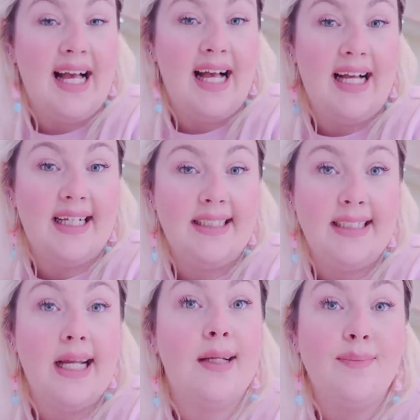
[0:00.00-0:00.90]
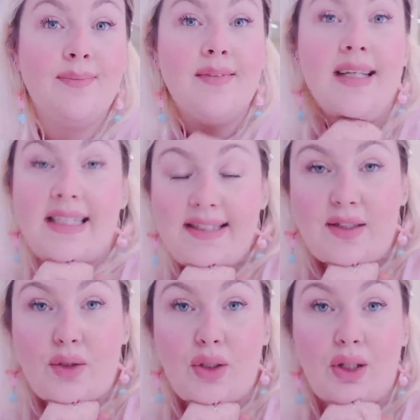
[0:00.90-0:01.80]
And yeah,
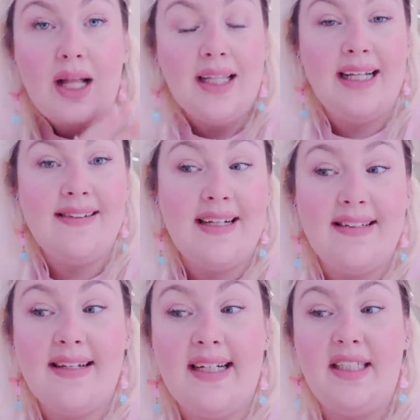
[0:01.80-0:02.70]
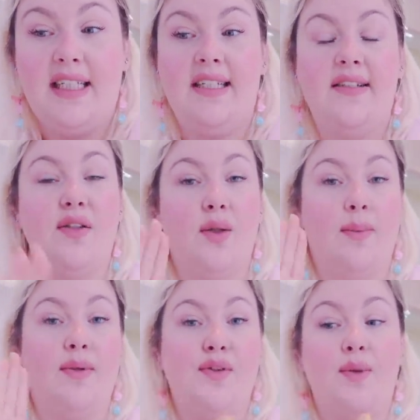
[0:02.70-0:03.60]
so let's get sketching
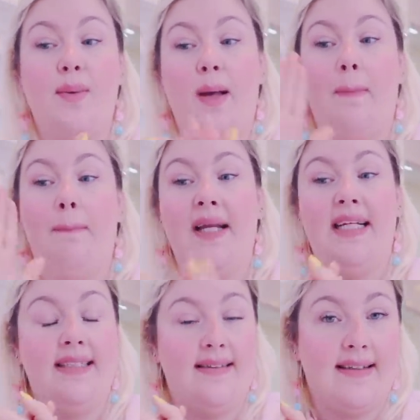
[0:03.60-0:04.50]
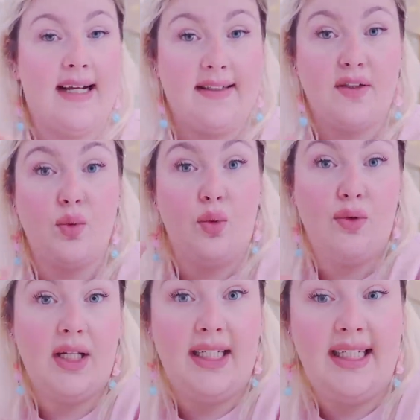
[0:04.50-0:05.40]
some summer pin design because we
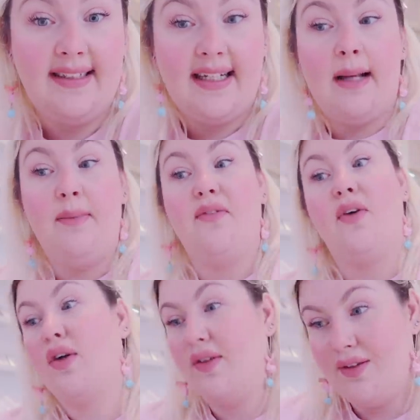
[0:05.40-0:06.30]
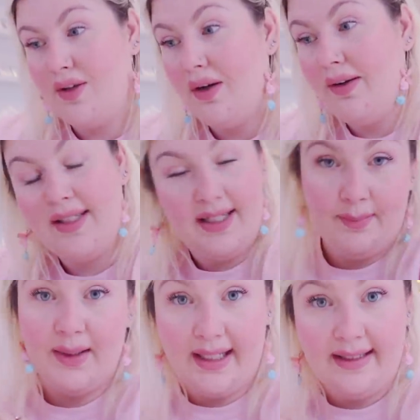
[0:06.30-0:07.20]
really need to get a move on because it's already
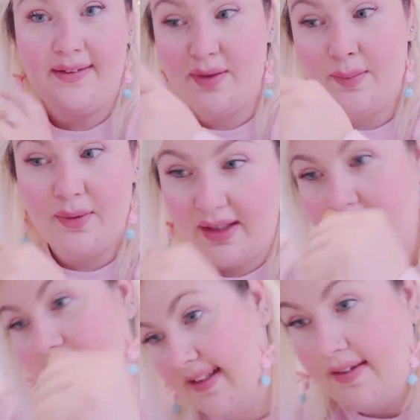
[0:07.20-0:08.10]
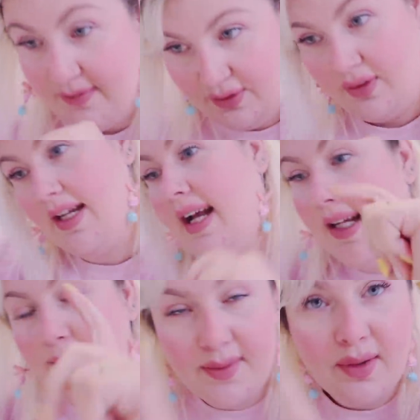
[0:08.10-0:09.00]
beginning summer and I still haven't done it.
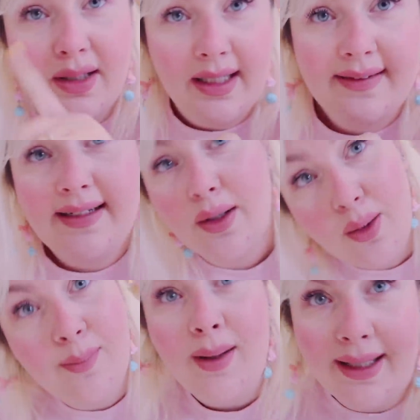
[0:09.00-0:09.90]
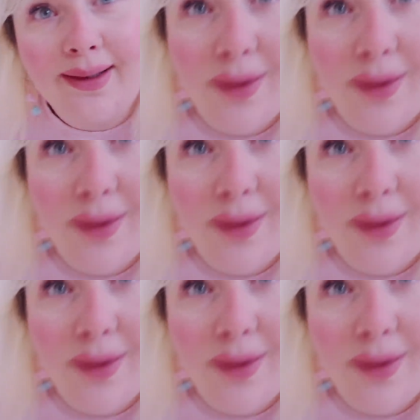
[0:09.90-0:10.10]
I am so lazy. Oh my